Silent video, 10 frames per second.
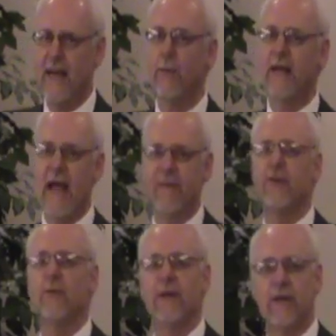they would
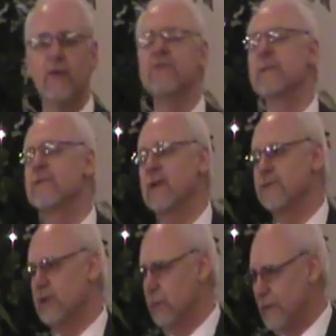have to recuse
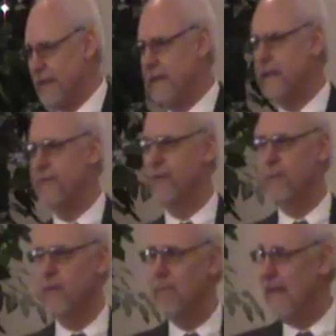themselves completely
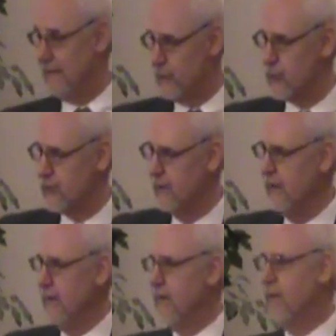from the bench,
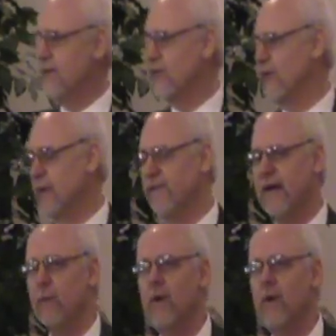thus vilified.